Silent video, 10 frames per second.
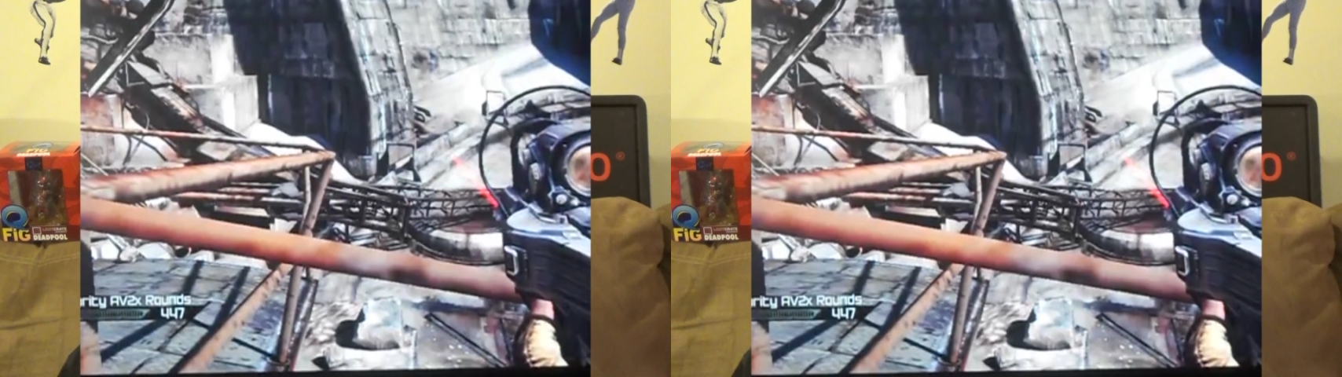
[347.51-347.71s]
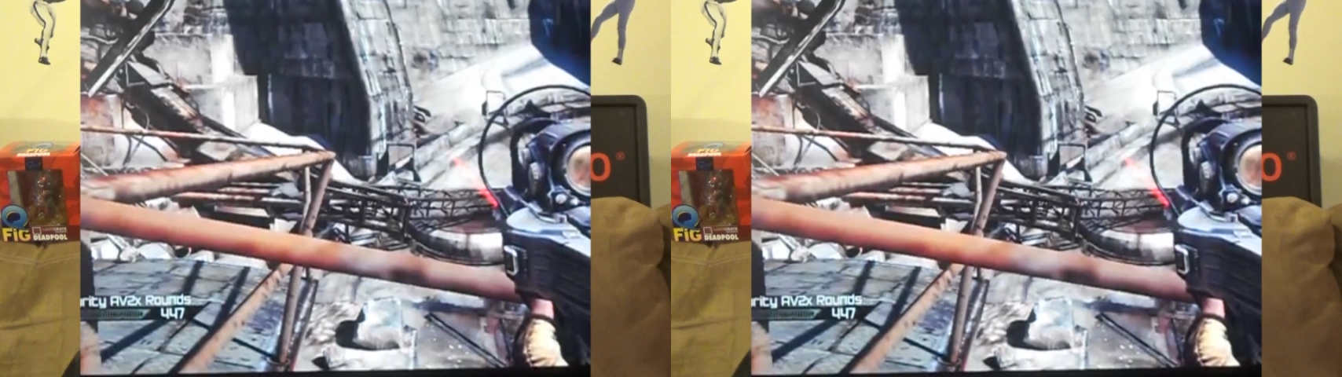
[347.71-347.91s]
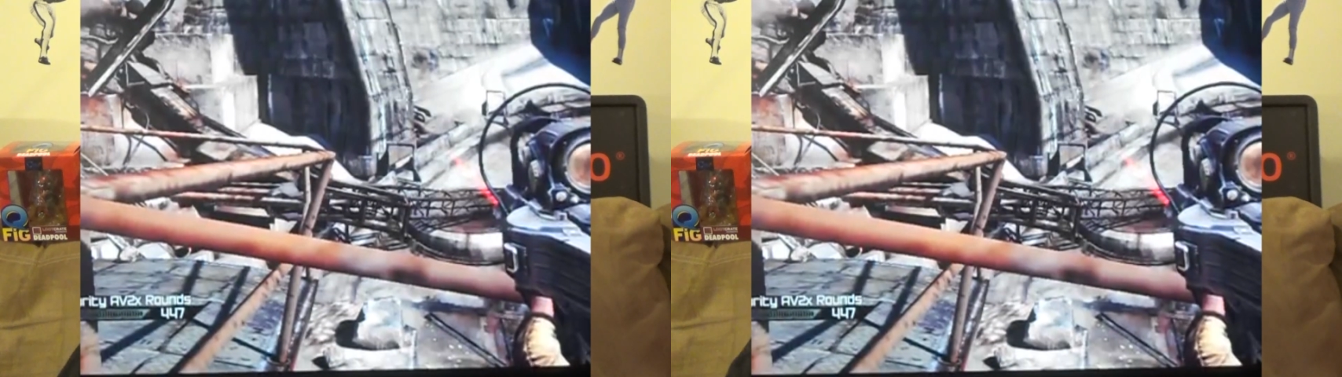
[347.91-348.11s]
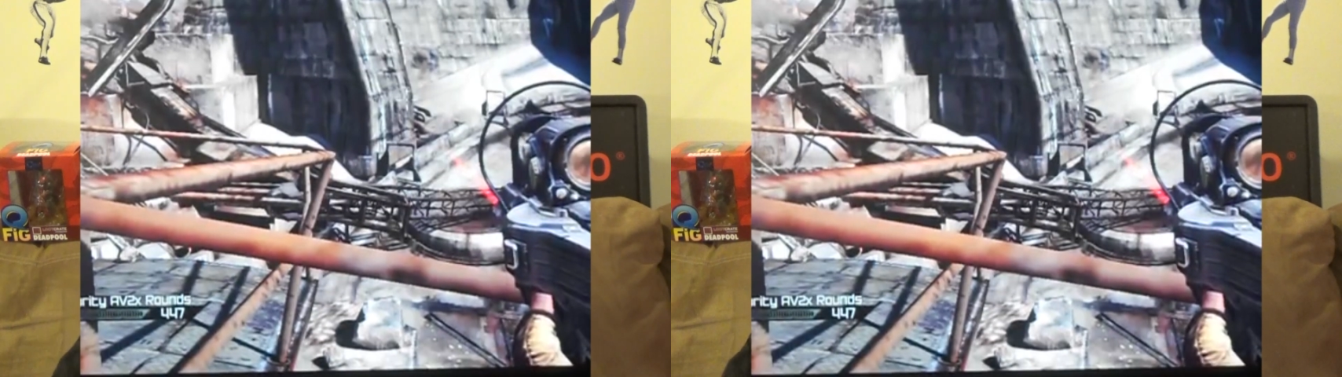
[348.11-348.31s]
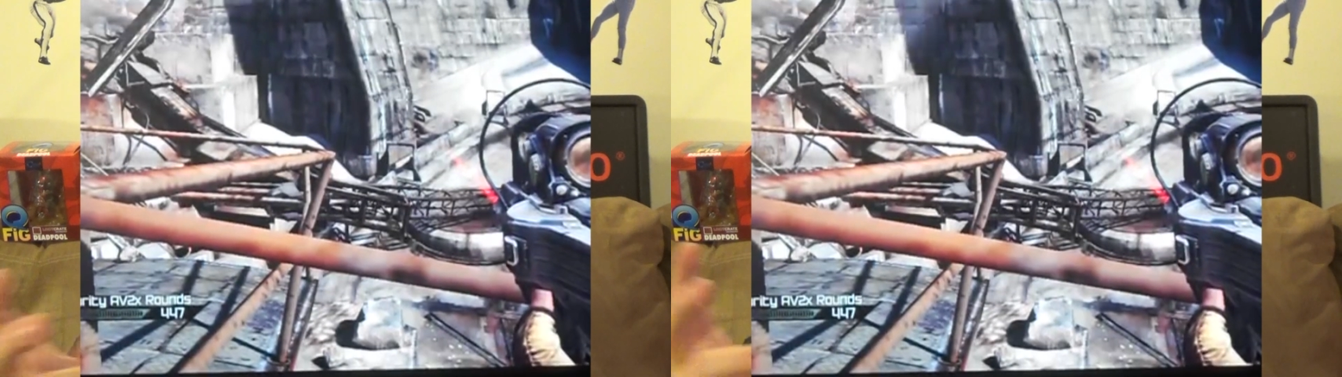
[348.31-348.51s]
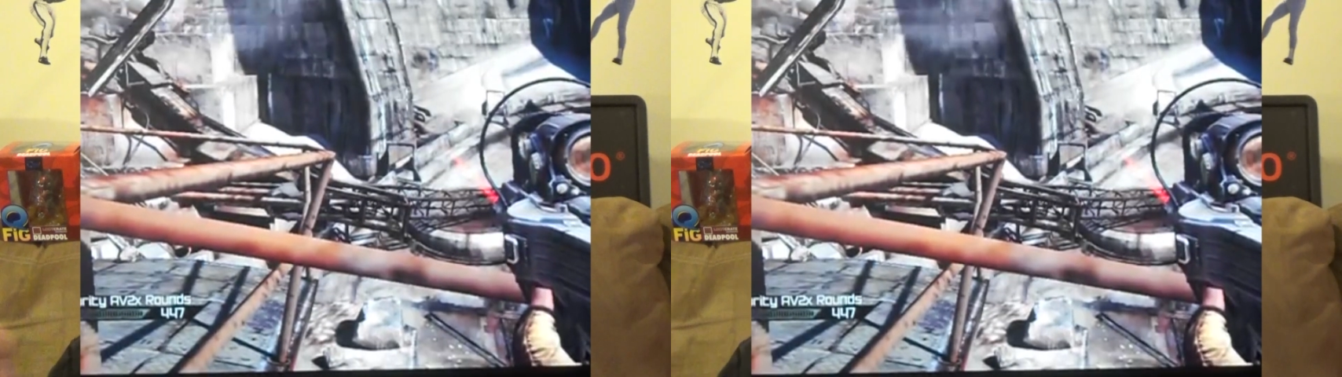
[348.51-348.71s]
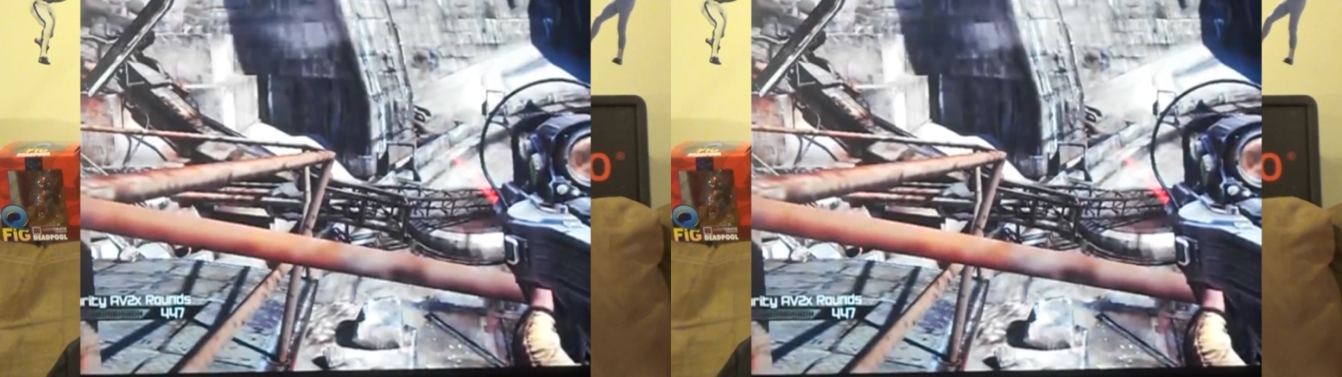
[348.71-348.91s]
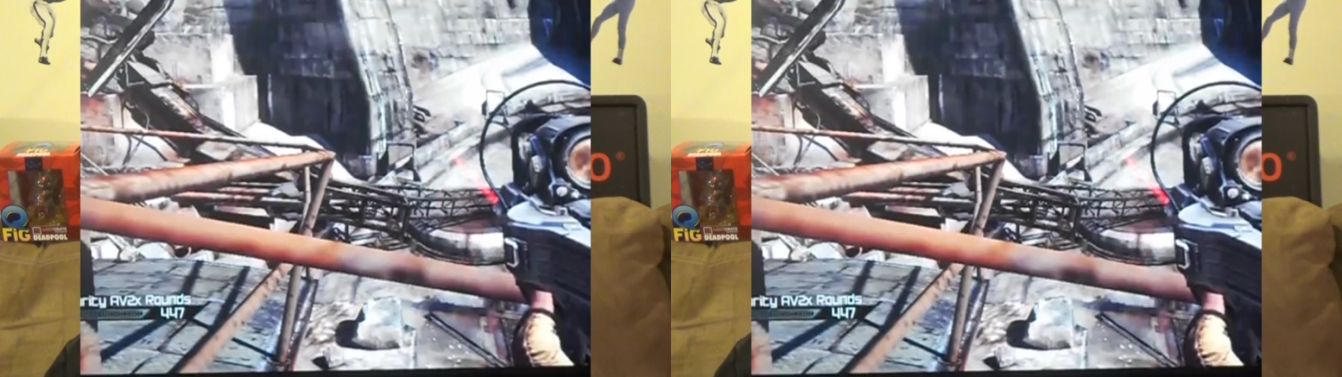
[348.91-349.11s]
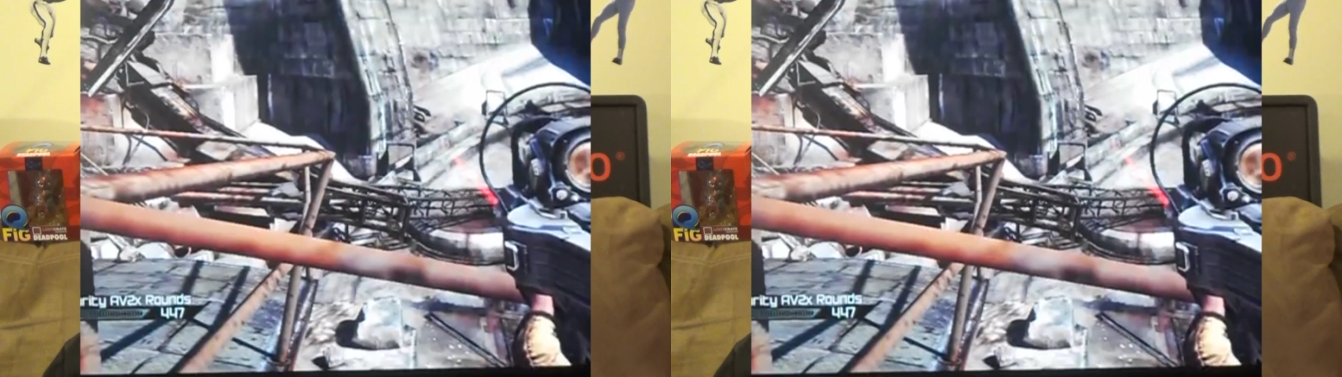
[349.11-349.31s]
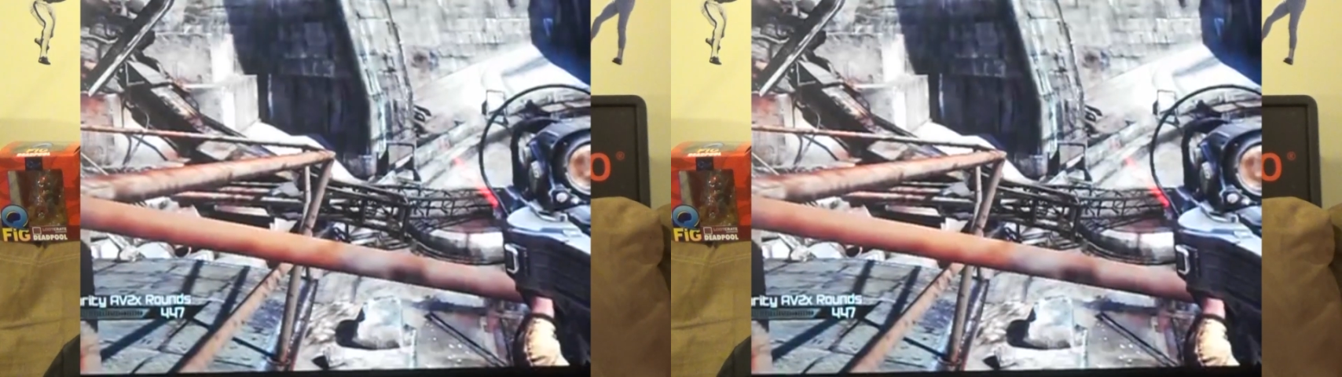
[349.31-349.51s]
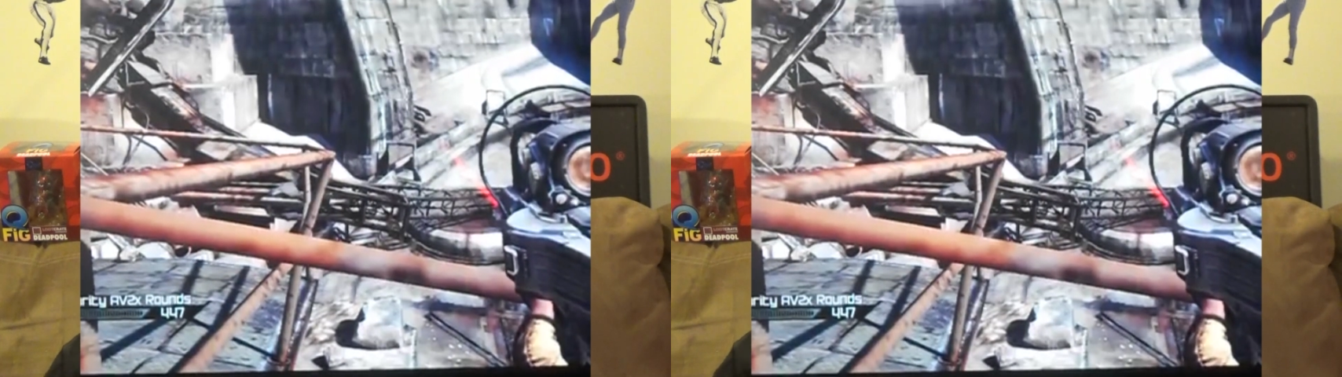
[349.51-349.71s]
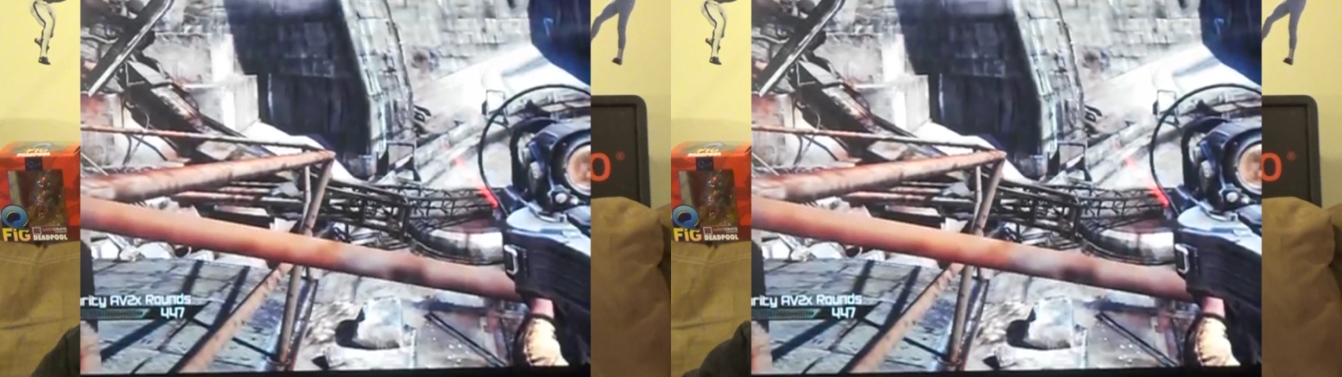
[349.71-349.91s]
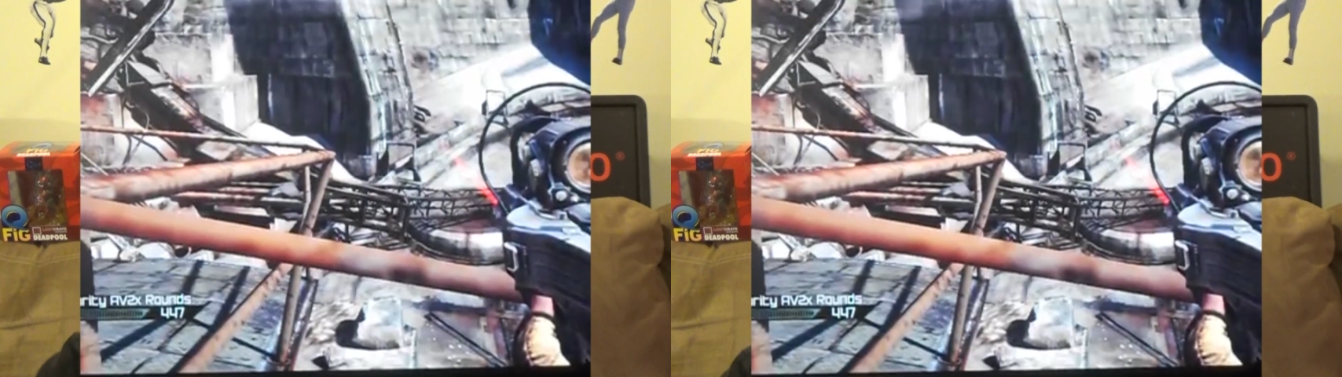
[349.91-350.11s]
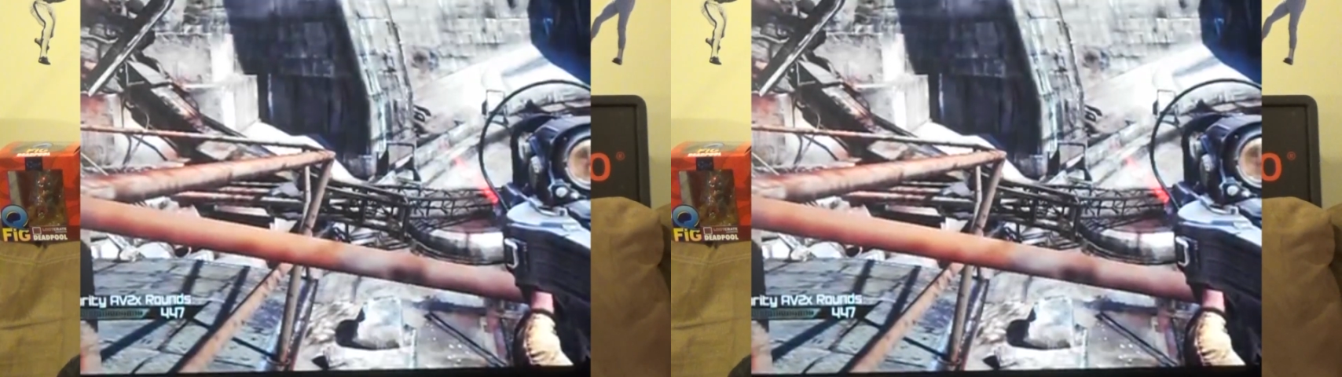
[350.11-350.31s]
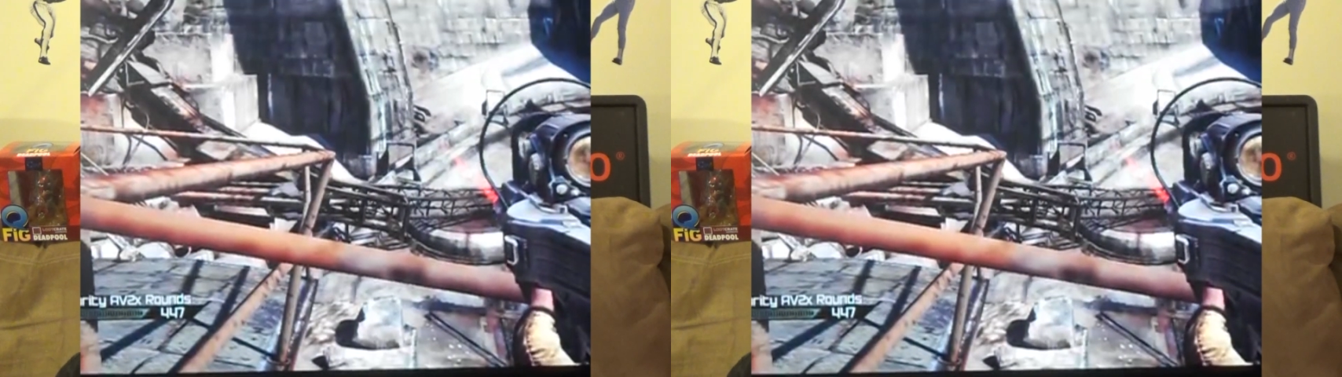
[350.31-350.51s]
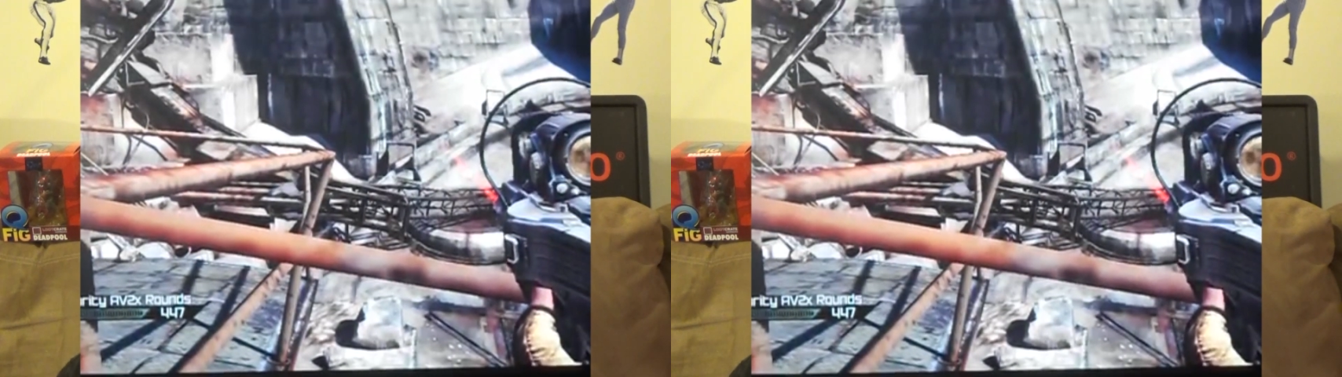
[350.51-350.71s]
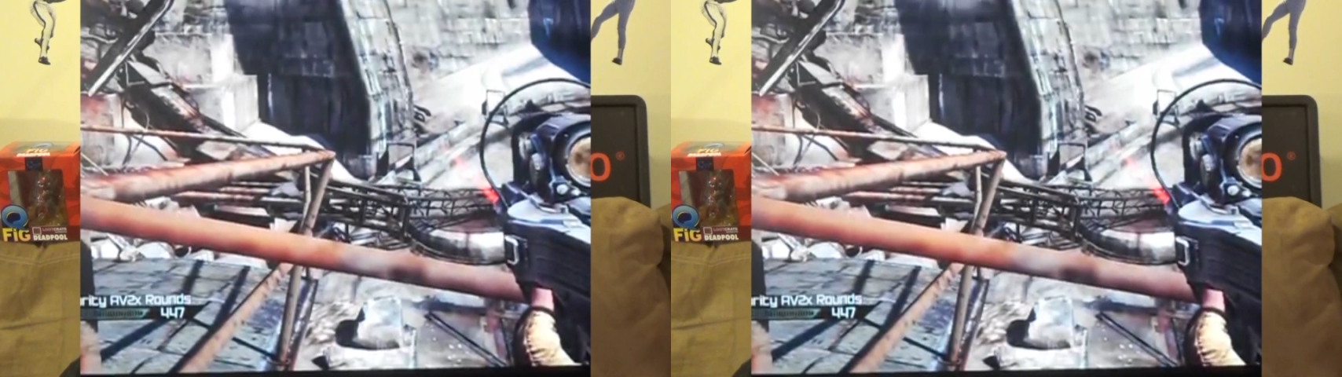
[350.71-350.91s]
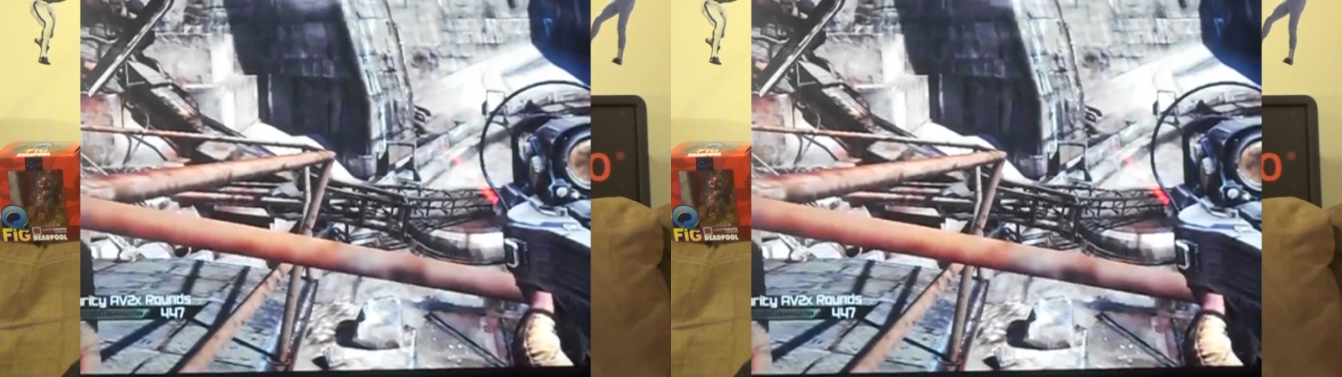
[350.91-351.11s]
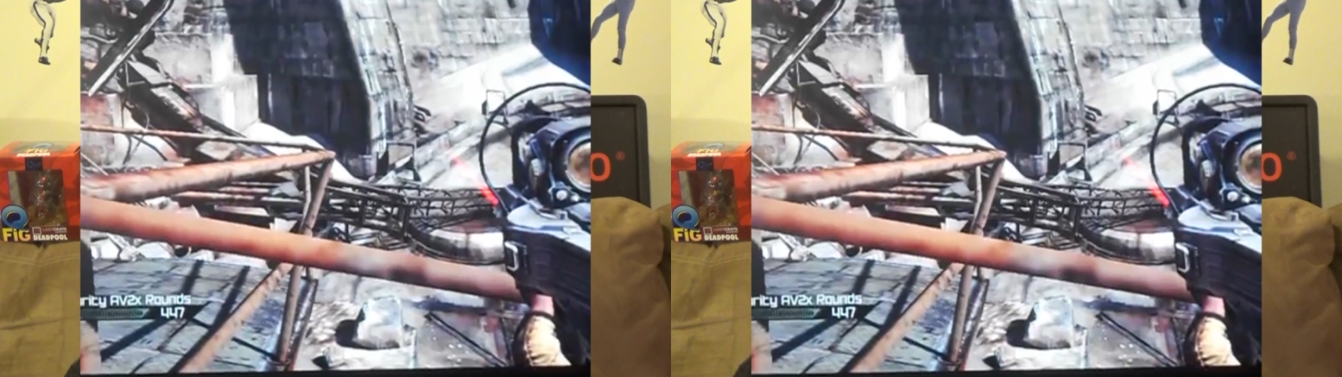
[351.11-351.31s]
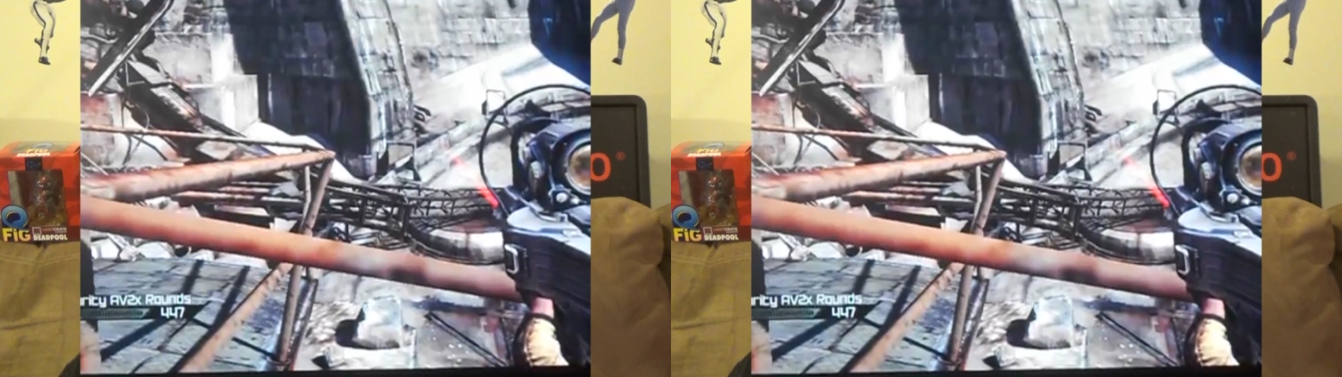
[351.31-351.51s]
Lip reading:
Nobody's mouth can be seen.